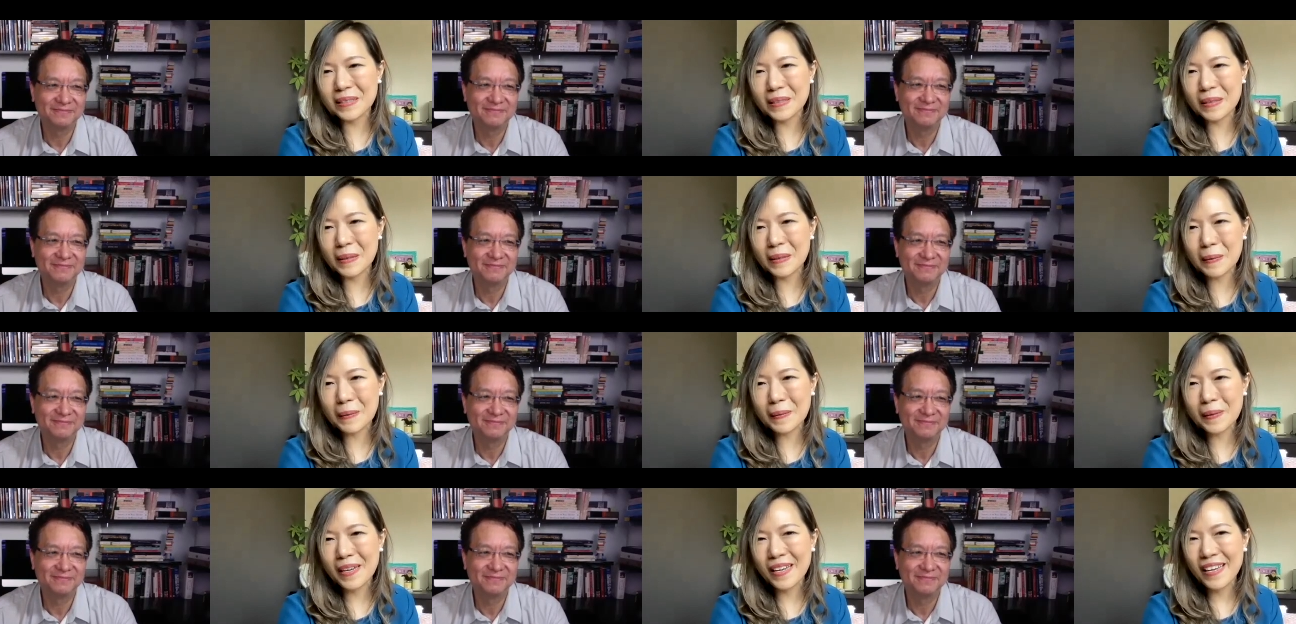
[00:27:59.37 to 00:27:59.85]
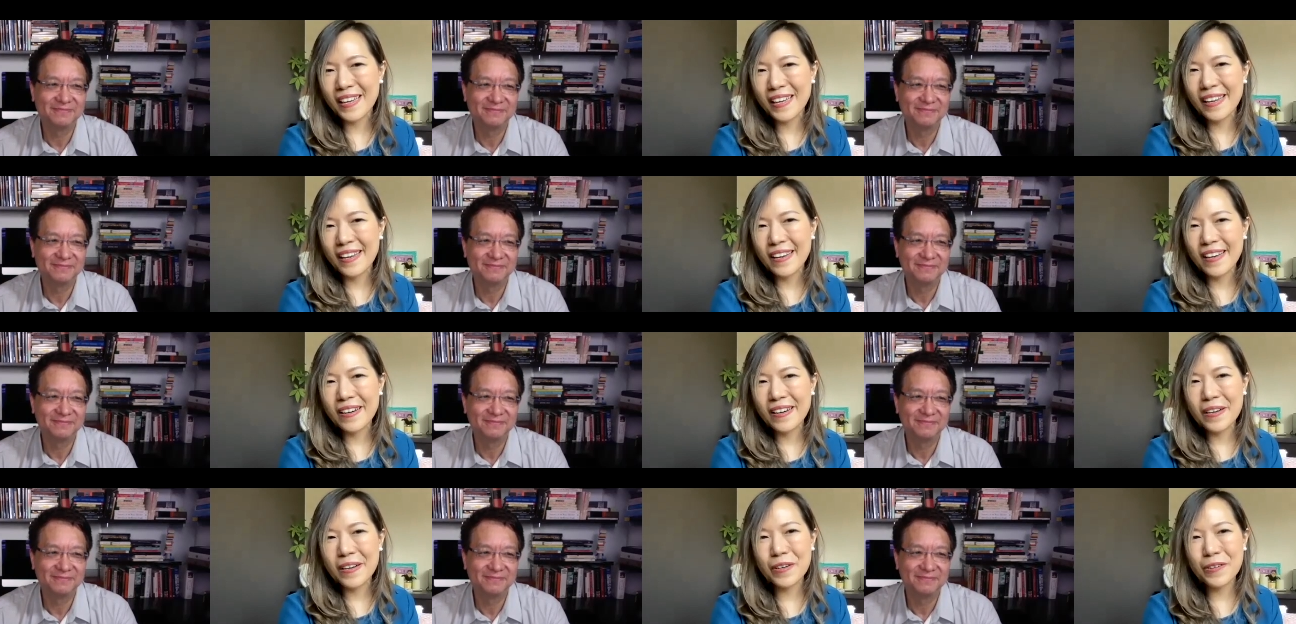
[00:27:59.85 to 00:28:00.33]
Speaker 1: So
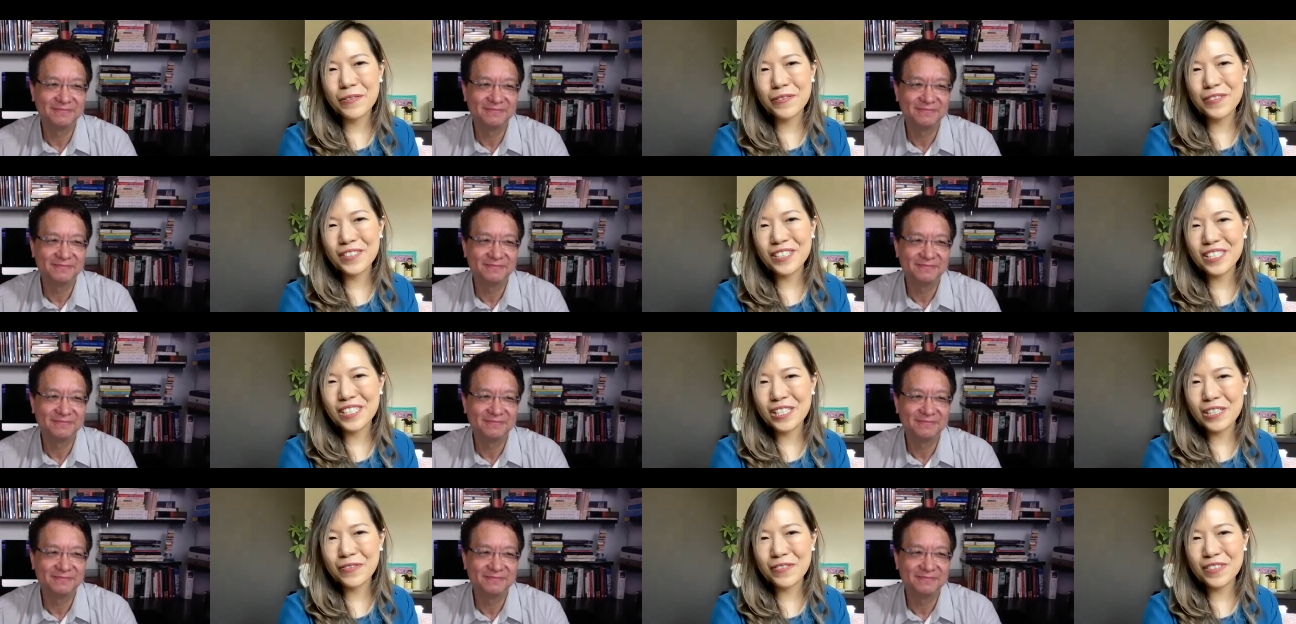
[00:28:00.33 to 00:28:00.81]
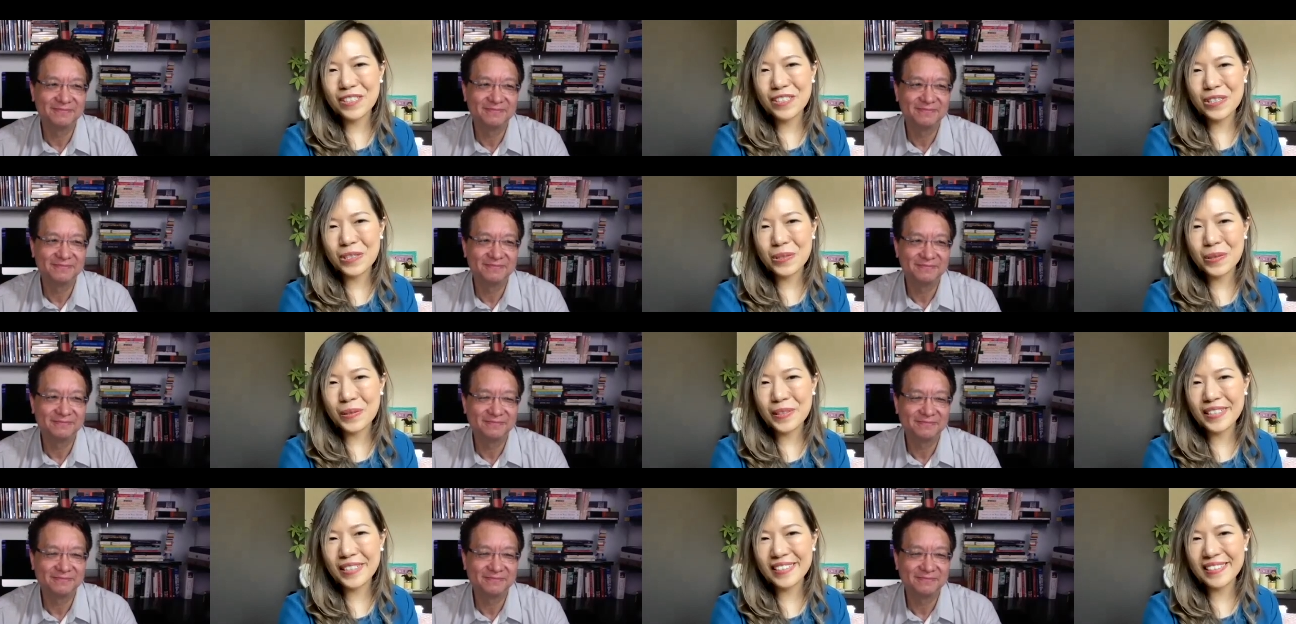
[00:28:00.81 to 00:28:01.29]
hopefully you've
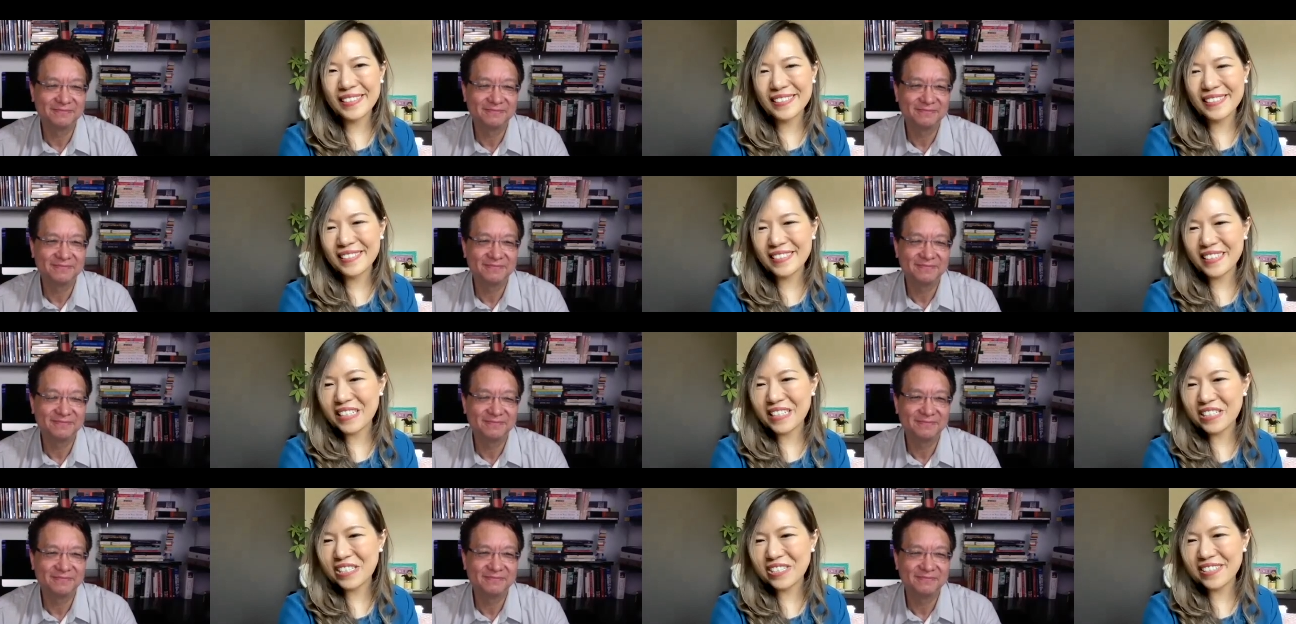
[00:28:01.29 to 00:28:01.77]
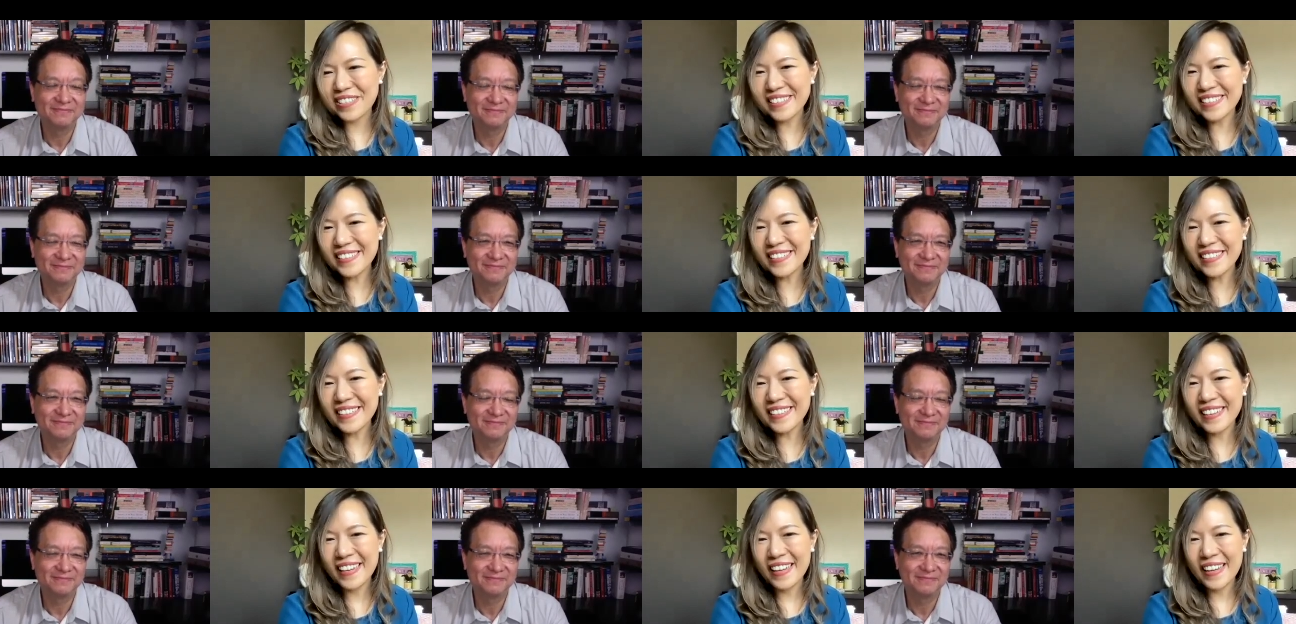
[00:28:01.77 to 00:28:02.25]
enjoyed this
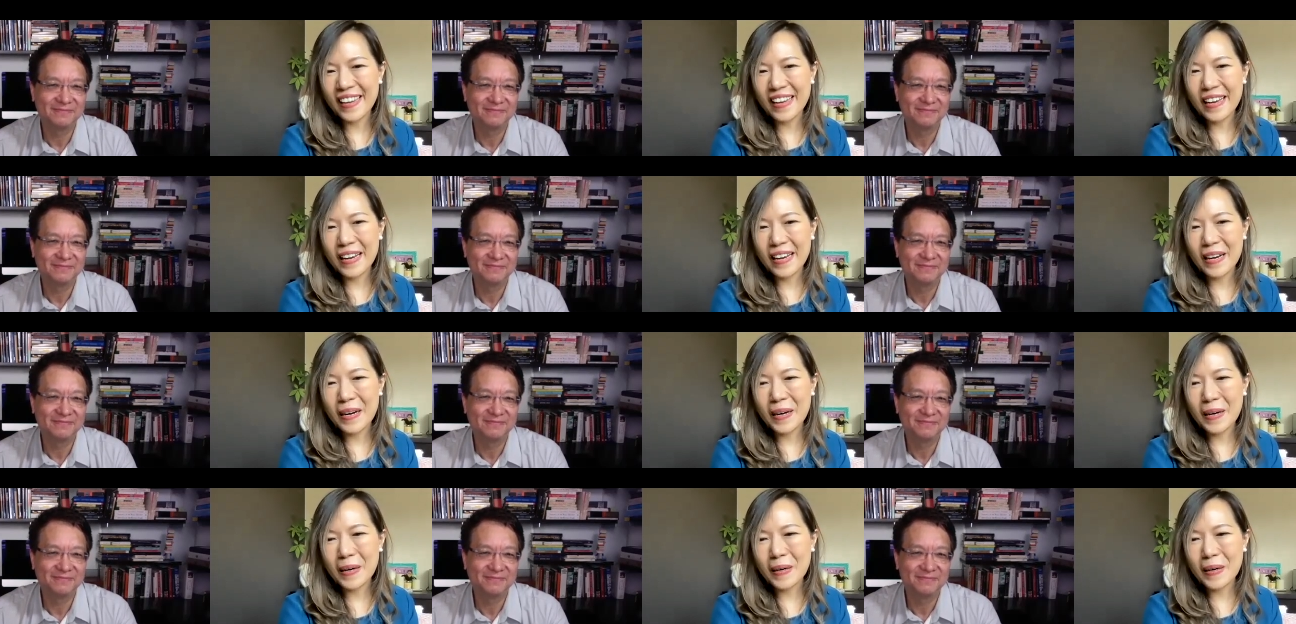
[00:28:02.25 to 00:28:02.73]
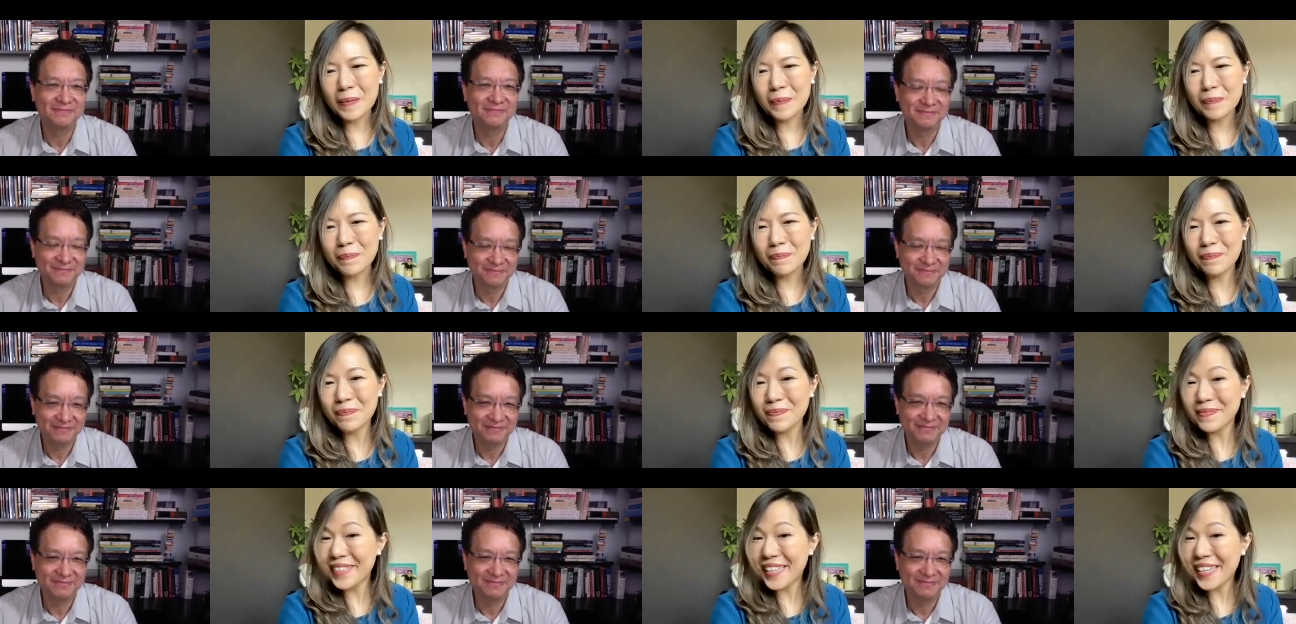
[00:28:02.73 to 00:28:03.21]
session.
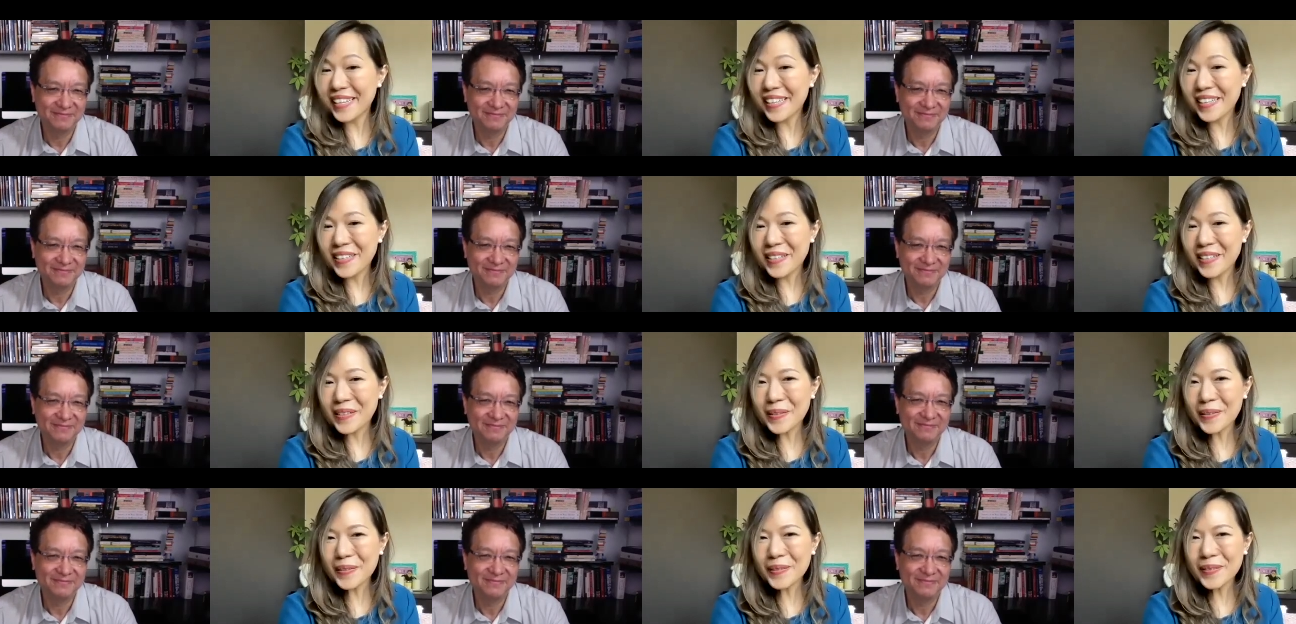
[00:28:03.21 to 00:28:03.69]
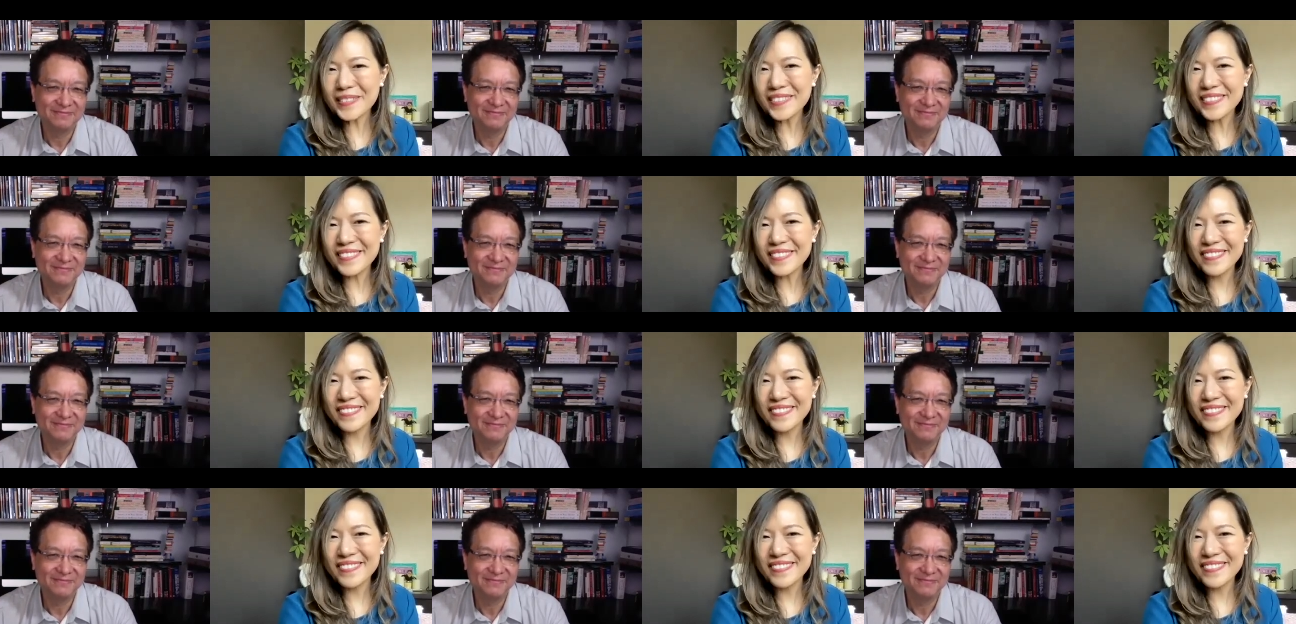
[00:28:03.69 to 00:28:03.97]
Um, thank you.